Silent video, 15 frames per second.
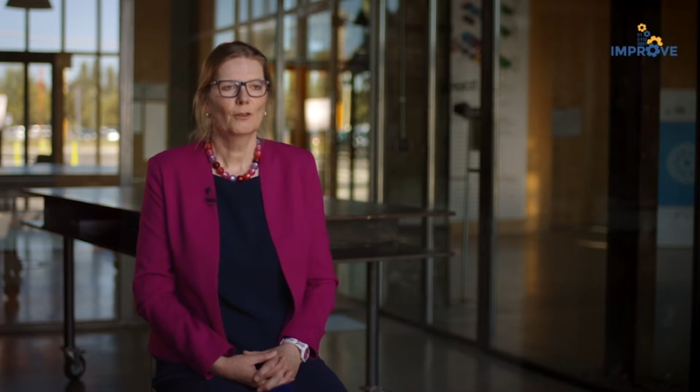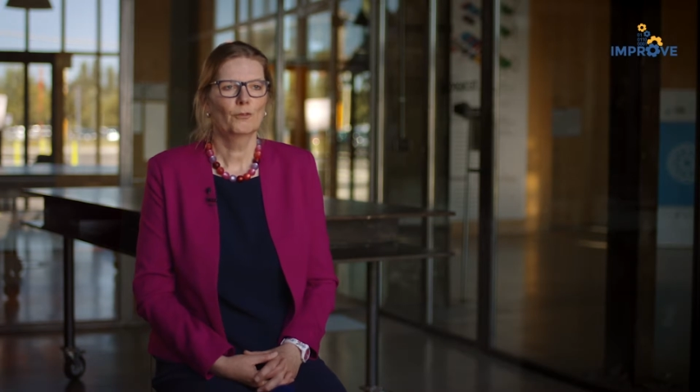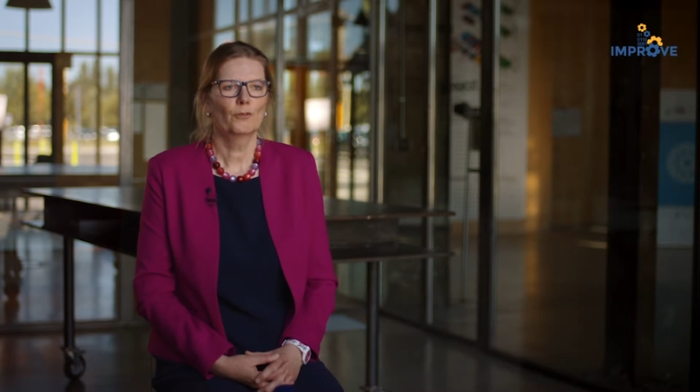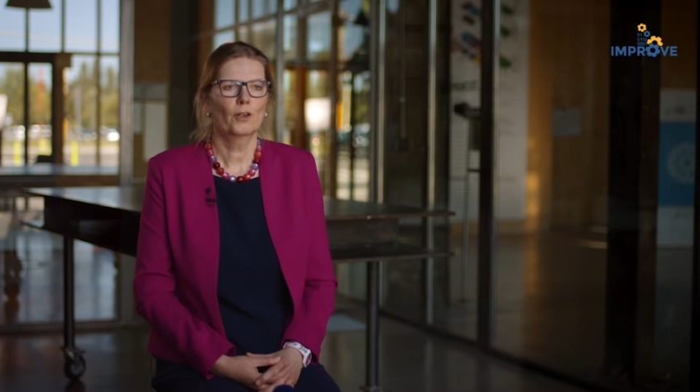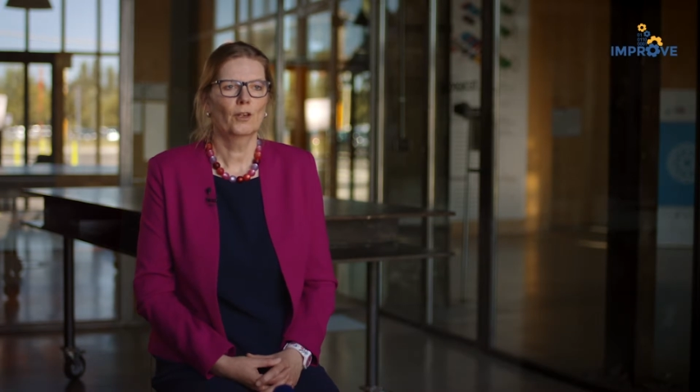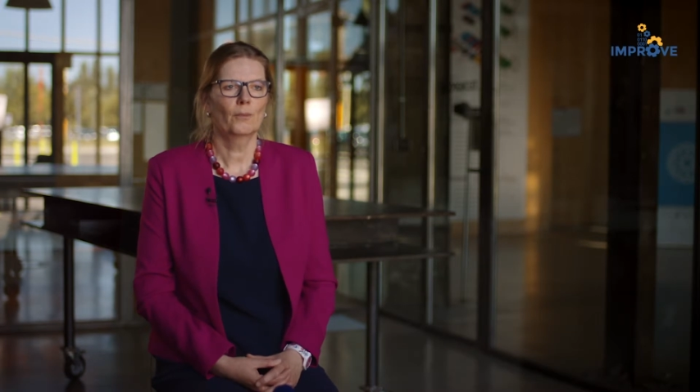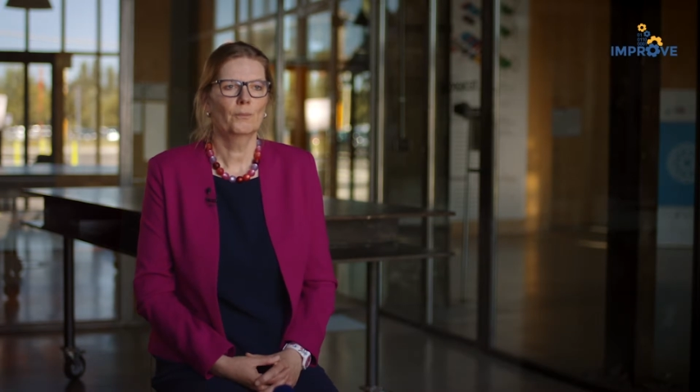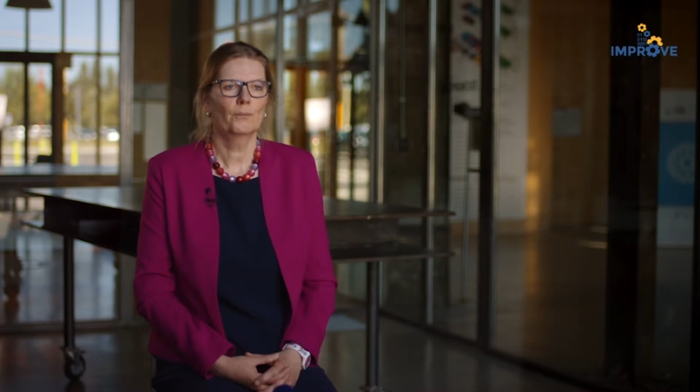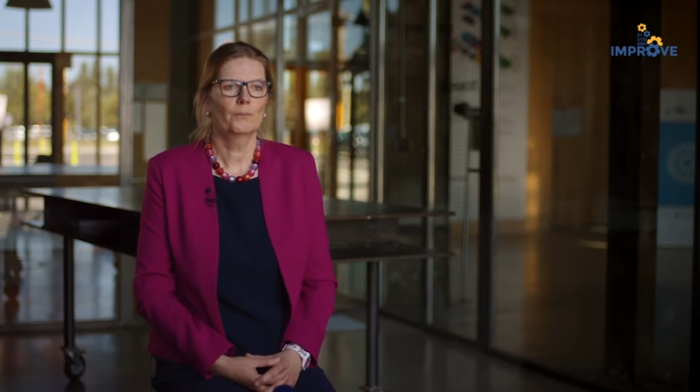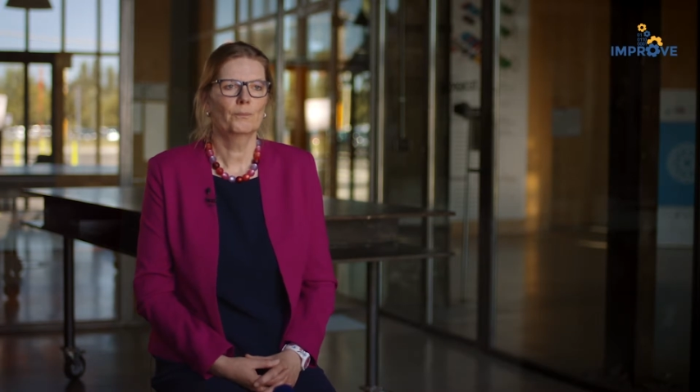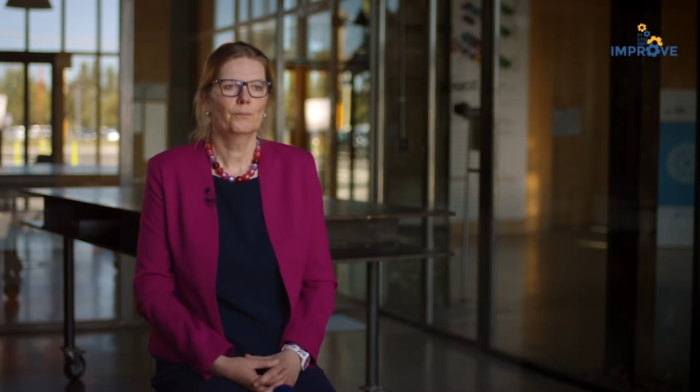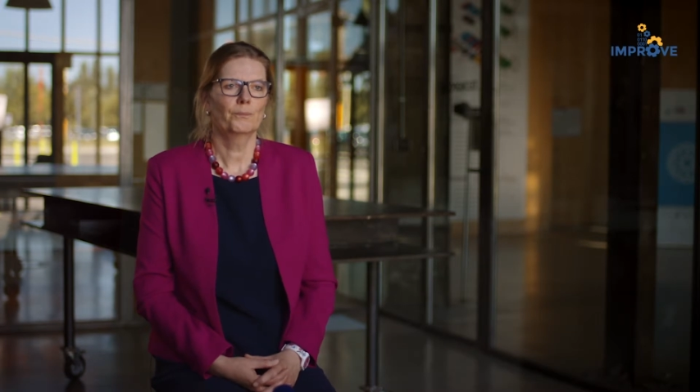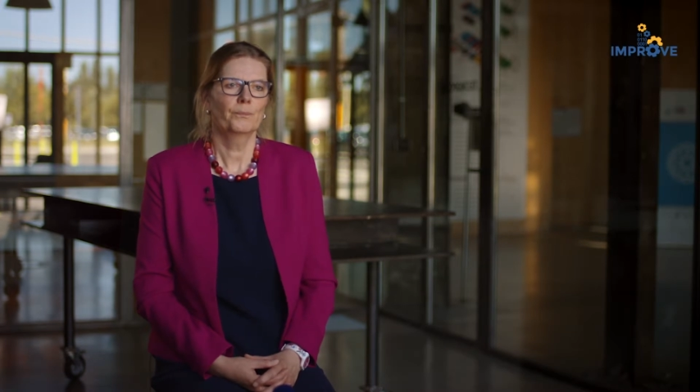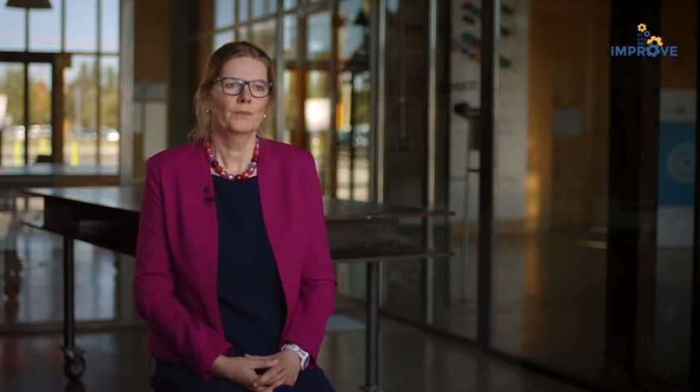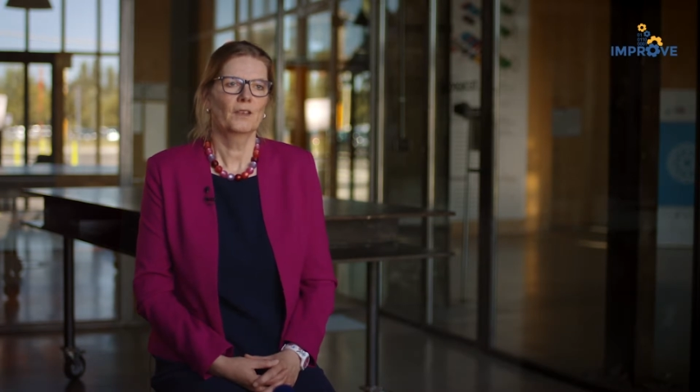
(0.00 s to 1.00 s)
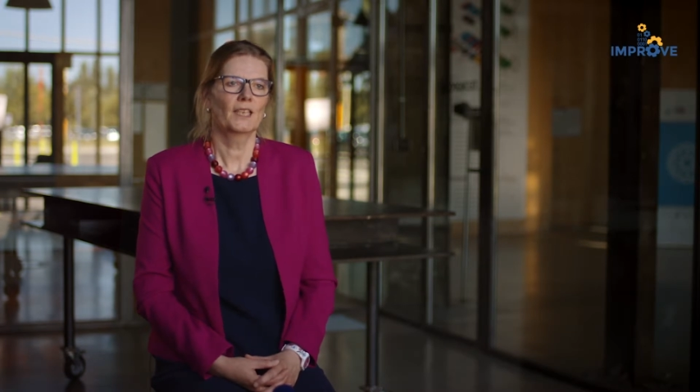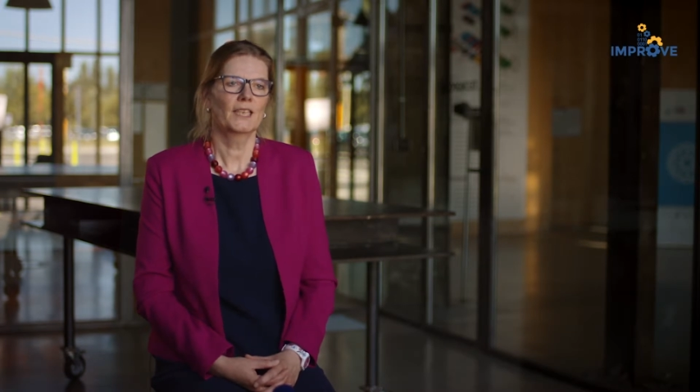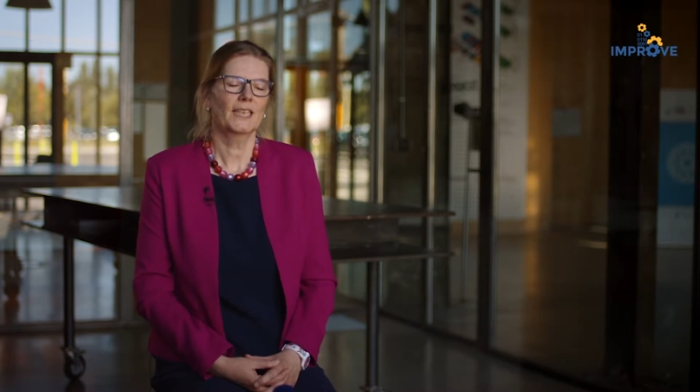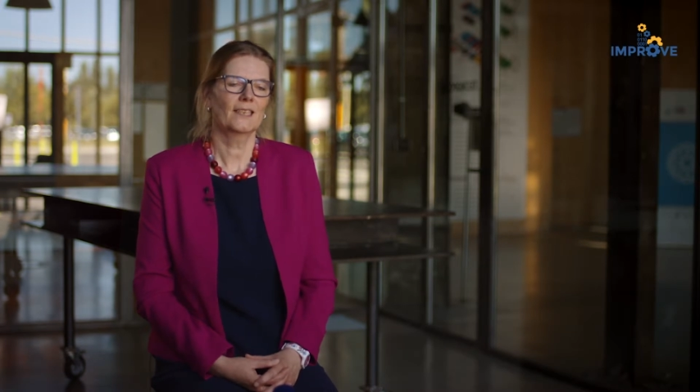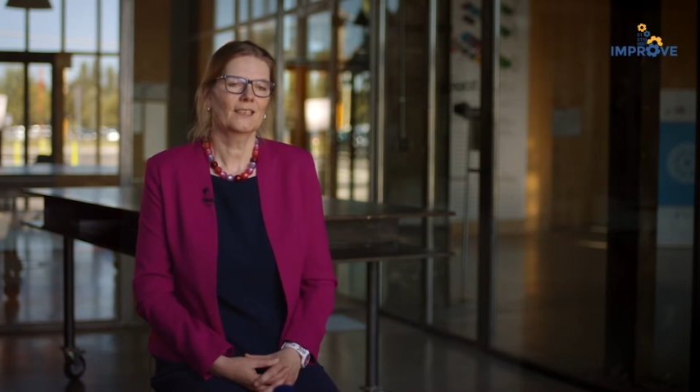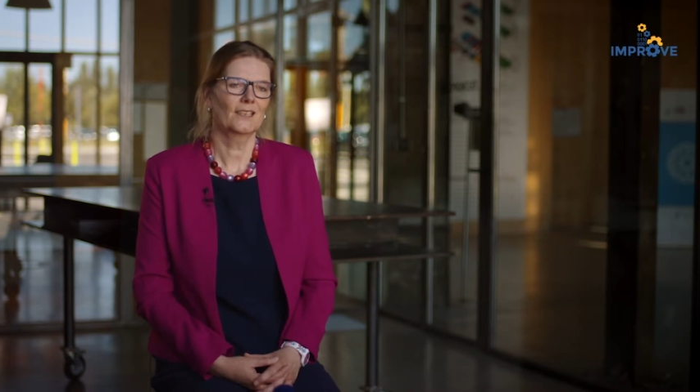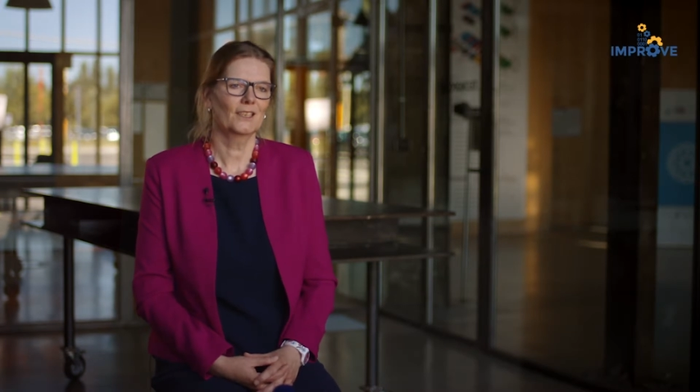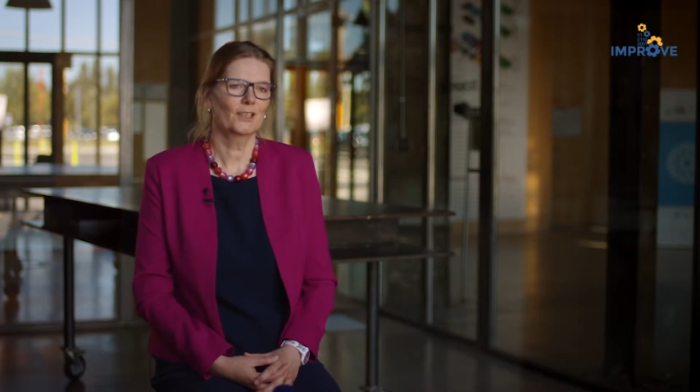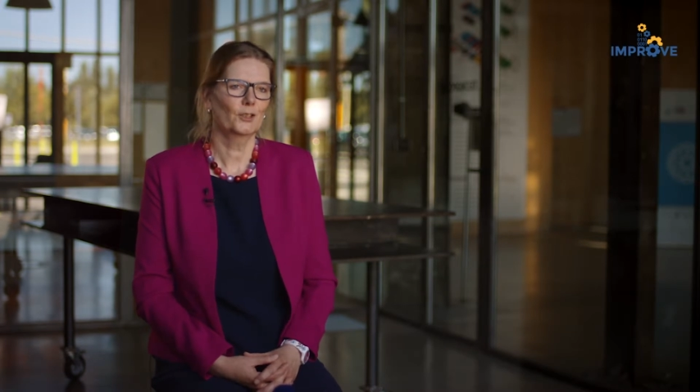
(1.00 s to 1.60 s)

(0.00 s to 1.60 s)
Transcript: from the Technical